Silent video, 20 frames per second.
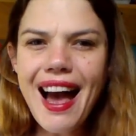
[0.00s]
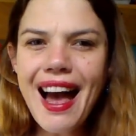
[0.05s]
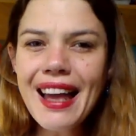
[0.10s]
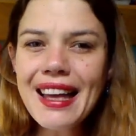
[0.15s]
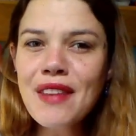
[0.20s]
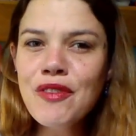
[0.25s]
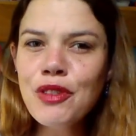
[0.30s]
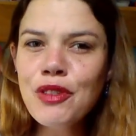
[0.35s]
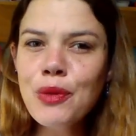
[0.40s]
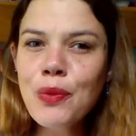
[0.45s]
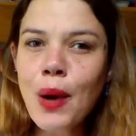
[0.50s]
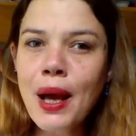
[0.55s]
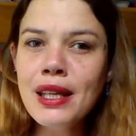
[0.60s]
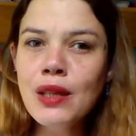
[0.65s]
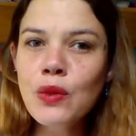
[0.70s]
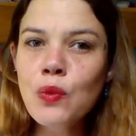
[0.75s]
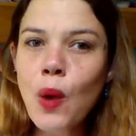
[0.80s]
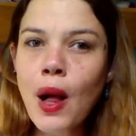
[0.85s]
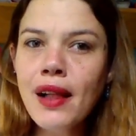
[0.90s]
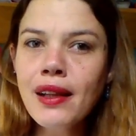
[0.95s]
everyone,
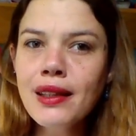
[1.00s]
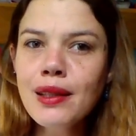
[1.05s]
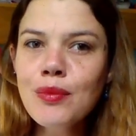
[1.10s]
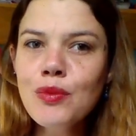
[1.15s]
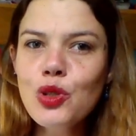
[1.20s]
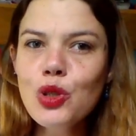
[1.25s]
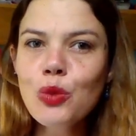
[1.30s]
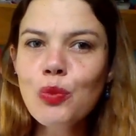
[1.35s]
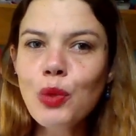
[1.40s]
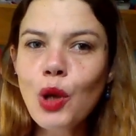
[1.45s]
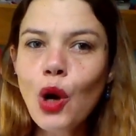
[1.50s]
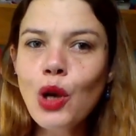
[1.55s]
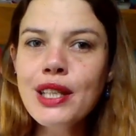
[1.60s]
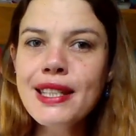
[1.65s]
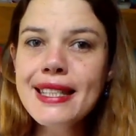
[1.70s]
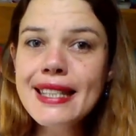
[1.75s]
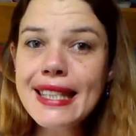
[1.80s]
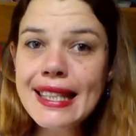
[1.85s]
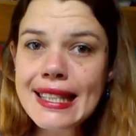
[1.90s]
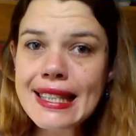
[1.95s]
and welcome to blog
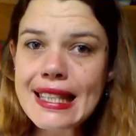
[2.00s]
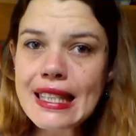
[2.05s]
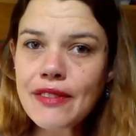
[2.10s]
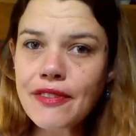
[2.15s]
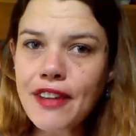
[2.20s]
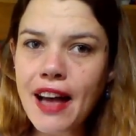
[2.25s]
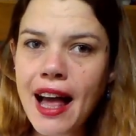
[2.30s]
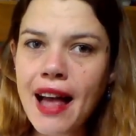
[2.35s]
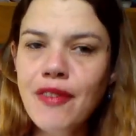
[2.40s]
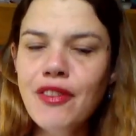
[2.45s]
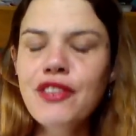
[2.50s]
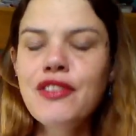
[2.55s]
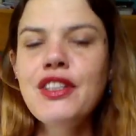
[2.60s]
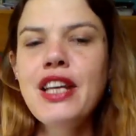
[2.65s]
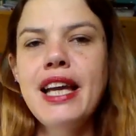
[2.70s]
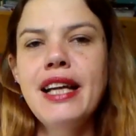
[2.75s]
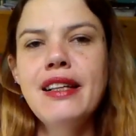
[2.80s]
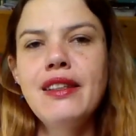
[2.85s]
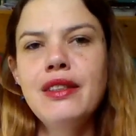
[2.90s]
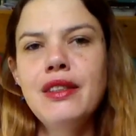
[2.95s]
65 of
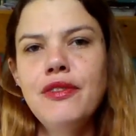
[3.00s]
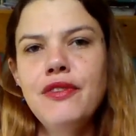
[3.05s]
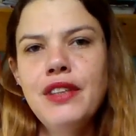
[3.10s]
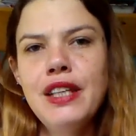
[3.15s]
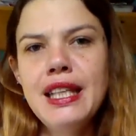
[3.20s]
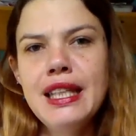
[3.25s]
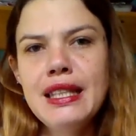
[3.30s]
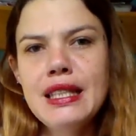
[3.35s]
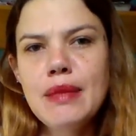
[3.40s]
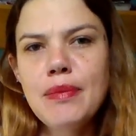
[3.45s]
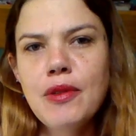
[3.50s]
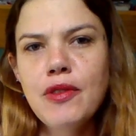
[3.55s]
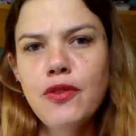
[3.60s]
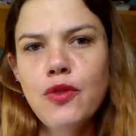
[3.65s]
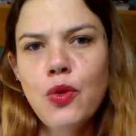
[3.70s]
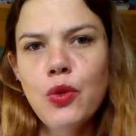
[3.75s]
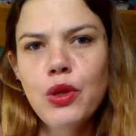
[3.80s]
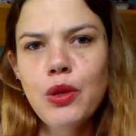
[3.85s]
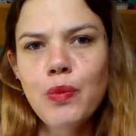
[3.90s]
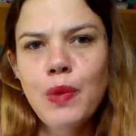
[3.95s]
Tackle the Feelings
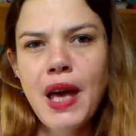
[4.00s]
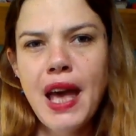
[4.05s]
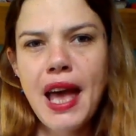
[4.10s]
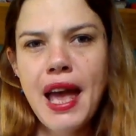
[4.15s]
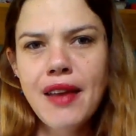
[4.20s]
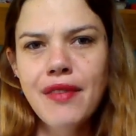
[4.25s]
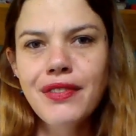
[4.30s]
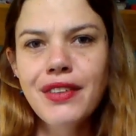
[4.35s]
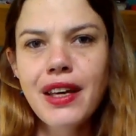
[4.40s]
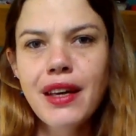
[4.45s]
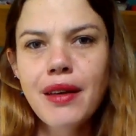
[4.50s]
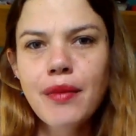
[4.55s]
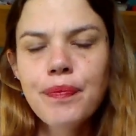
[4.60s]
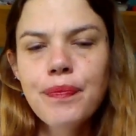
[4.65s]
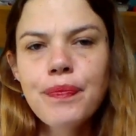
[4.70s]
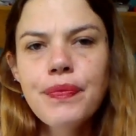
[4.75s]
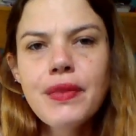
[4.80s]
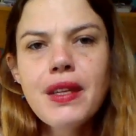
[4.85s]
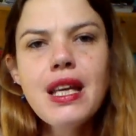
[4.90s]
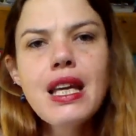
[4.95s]
Before the Behavior.
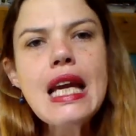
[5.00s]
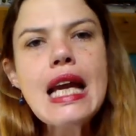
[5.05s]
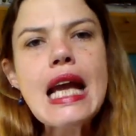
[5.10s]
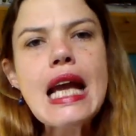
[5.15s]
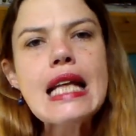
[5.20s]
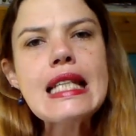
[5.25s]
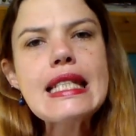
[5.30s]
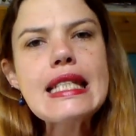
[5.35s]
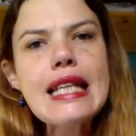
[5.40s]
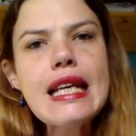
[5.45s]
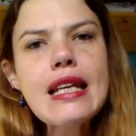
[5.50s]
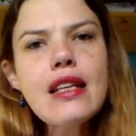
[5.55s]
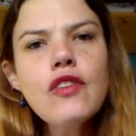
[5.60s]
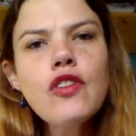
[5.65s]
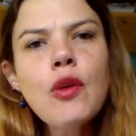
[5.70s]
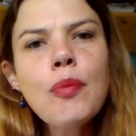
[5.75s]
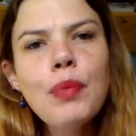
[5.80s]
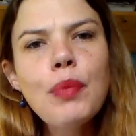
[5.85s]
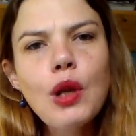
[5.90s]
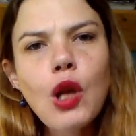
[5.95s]
Instead
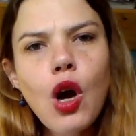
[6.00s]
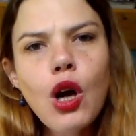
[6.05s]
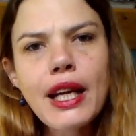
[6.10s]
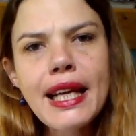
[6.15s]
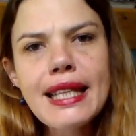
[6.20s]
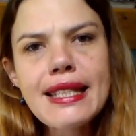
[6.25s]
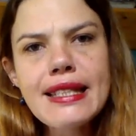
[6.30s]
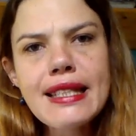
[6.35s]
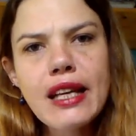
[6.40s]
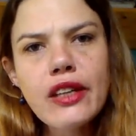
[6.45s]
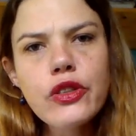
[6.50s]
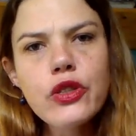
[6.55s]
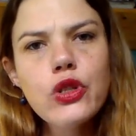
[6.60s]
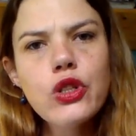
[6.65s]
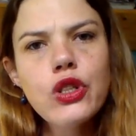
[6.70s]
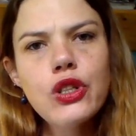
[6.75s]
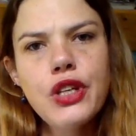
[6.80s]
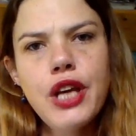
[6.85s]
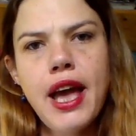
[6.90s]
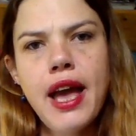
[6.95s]
of a blog as such
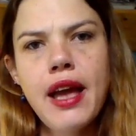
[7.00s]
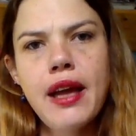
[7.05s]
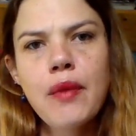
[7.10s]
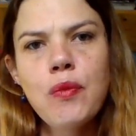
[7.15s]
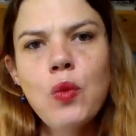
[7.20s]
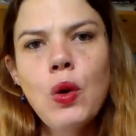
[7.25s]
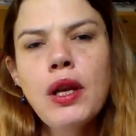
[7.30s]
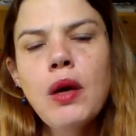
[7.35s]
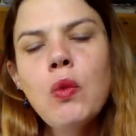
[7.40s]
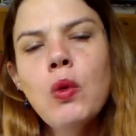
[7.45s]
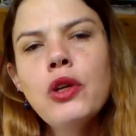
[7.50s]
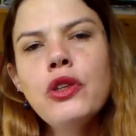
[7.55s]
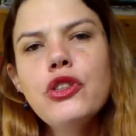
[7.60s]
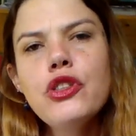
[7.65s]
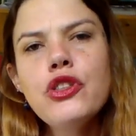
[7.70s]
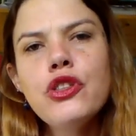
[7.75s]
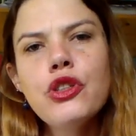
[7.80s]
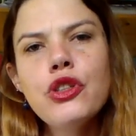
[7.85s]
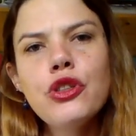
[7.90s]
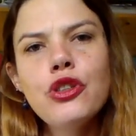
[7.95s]
today, what I want to
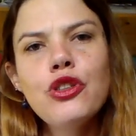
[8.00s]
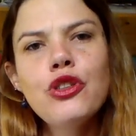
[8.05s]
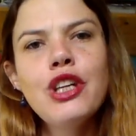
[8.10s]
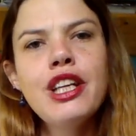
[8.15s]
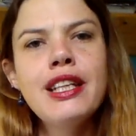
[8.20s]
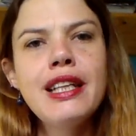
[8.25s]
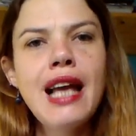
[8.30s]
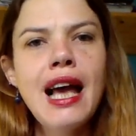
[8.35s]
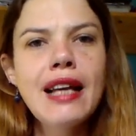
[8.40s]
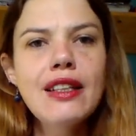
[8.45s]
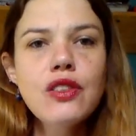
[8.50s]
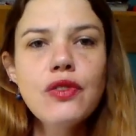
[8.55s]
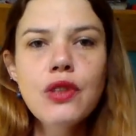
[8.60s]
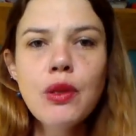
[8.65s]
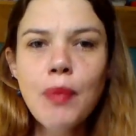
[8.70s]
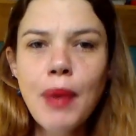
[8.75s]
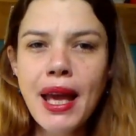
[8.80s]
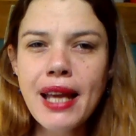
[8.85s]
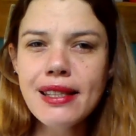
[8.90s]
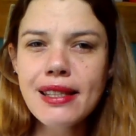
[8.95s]
do in light of the
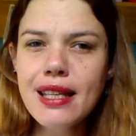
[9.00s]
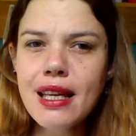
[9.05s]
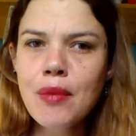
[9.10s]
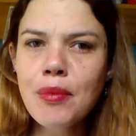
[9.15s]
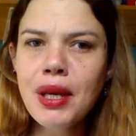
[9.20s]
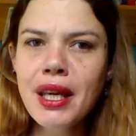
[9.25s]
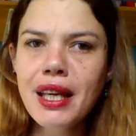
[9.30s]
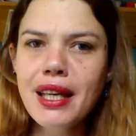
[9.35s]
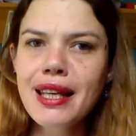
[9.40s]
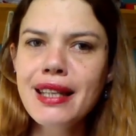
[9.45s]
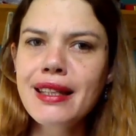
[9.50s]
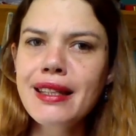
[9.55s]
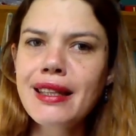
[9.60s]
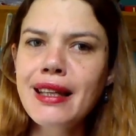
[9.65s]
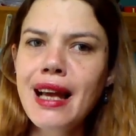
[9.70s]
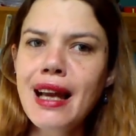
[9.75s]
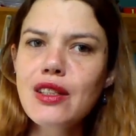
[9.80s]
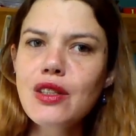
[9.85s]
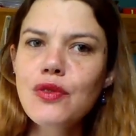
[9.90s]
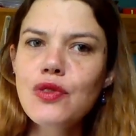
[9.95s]
pandemic and in
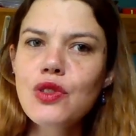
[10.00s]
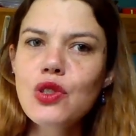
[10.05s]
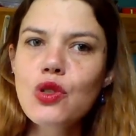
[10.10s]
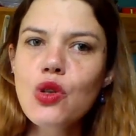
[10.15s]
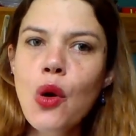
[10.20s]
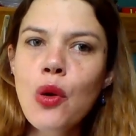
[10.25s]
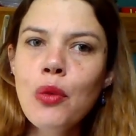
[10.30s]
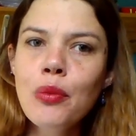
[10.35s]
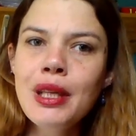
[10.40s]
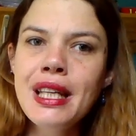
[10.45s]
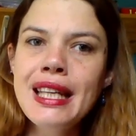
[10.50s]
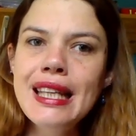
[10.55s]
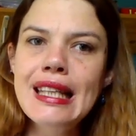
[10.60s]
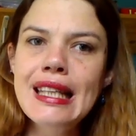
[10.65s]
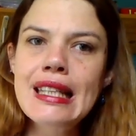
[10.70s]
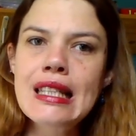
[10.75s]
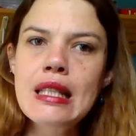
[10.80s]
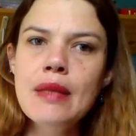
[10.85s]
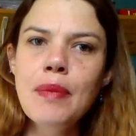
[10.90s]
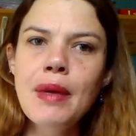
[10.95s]
light of so many
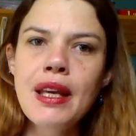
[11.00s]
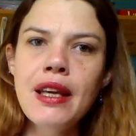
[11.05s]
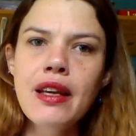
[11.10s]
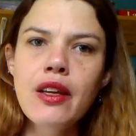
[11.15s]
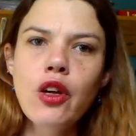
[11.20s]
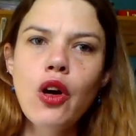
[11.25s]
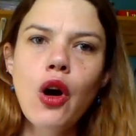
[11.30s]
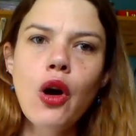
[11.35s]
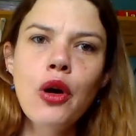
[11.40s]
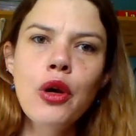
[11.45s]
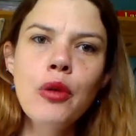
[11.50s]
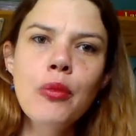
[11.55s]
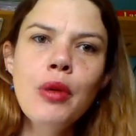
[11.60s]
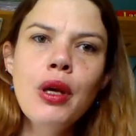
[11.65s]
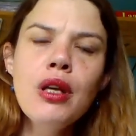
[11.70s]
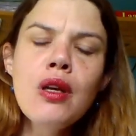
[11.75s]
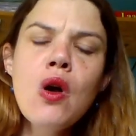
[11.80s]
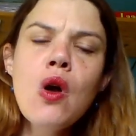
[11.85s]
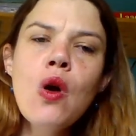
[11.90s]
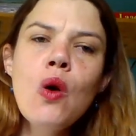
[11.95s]
kids being at home
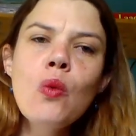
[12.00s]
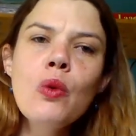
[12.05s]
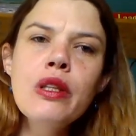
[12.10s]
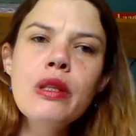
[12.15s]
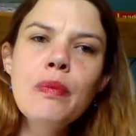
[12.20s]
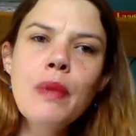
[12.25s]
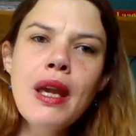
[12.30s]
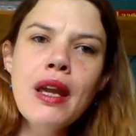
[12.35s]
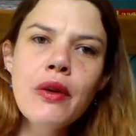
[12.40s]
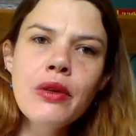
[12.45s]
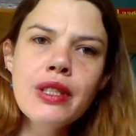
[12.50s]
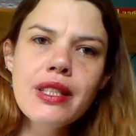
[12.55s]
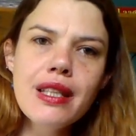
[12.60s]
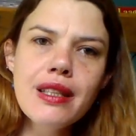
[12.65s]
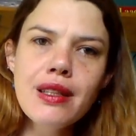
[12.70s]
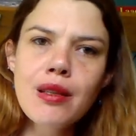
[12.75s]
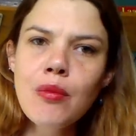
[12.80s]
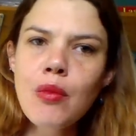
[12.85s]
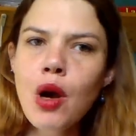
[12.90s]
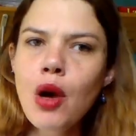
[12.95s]
with parents at
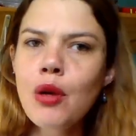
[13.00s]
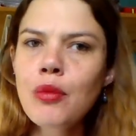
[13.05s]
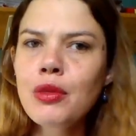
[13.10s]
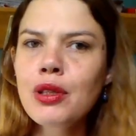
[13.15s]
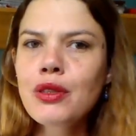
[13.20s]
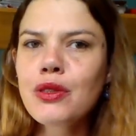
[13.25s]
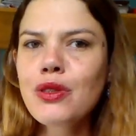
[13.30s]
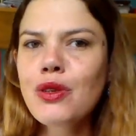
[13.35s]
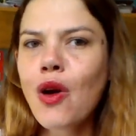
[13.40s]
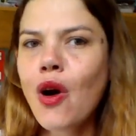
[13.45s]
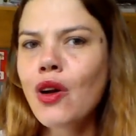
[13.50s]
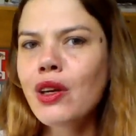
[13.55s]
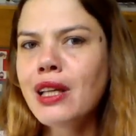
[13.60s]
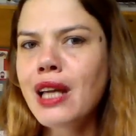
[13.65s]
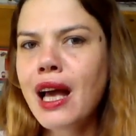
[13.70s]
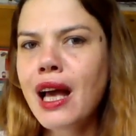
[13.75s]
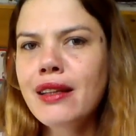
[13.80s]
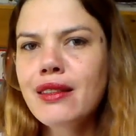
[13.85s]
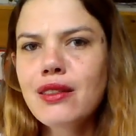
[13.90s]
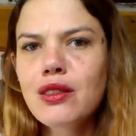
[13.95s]
the moment,
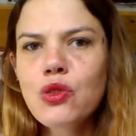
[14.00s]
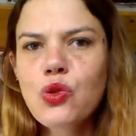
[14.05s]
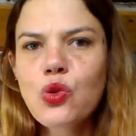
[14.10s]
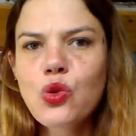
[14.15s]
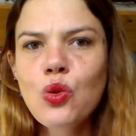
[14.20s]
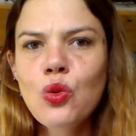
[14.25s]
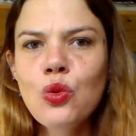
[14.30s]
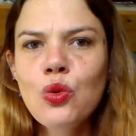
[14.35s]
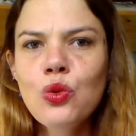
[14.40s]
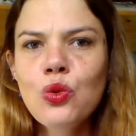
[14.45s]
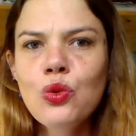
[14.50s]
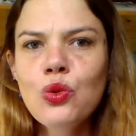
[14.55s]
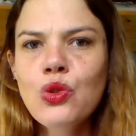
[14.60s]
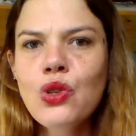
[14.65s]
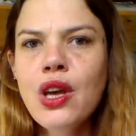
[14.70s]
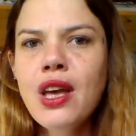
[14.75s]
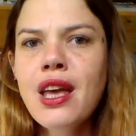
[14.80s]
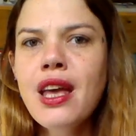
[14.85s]
online schools,